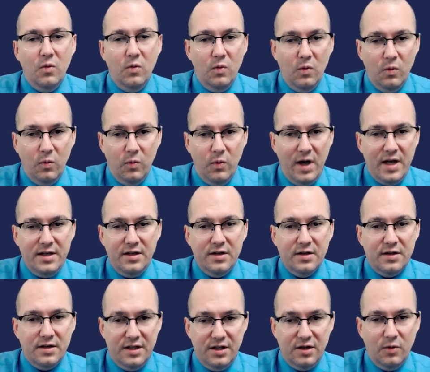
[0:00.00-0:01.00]
when
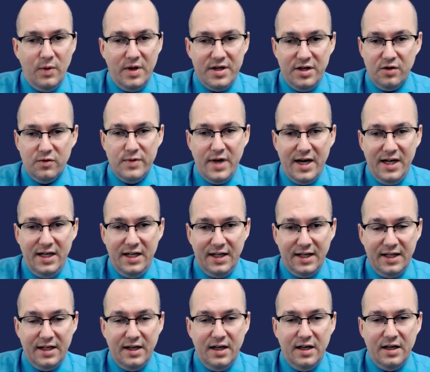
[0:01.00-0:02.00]
you're writing
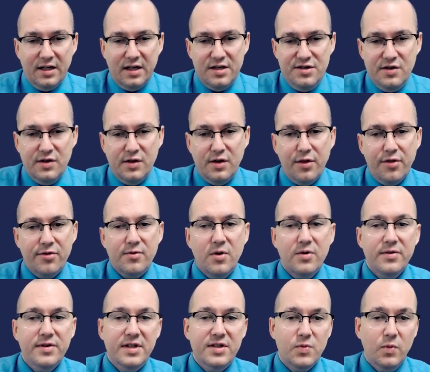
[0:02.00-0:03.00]
it, because you can throw
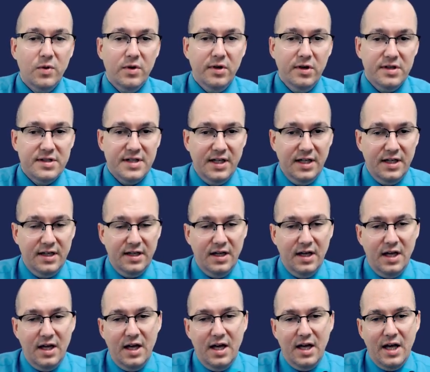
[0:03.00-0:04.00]
these words in
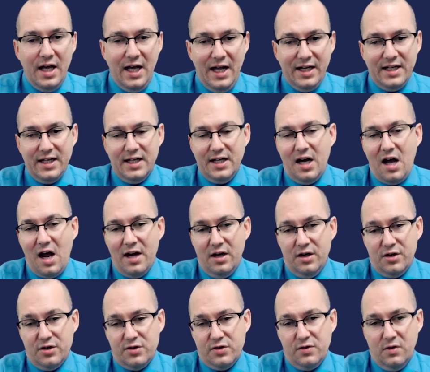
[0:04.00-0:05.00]
and get a higher
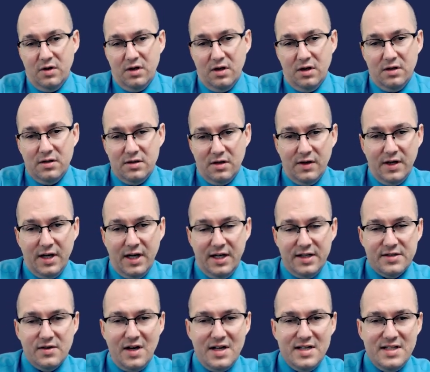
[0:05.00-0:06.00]
score, okay?
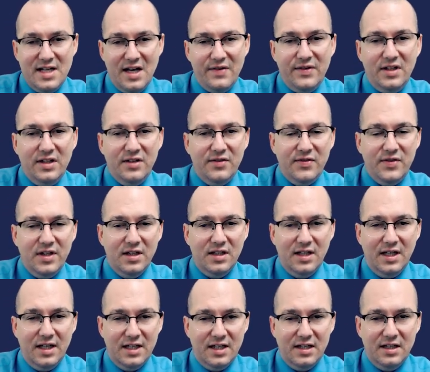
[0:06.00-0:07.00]
So I definitely feel
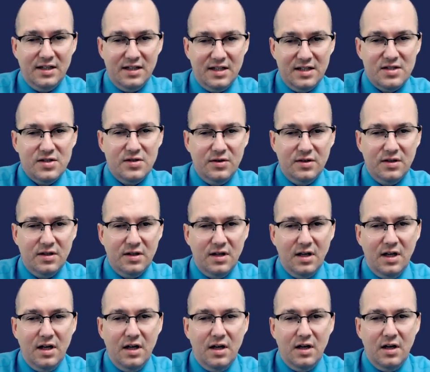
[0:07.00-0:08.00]
like this student
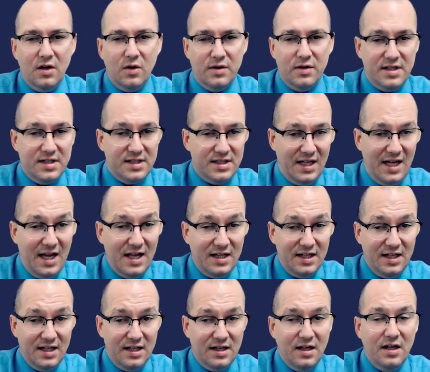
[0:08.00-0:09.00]
or this
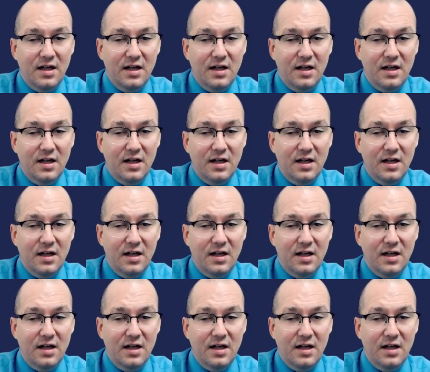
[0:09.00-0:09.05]
candidate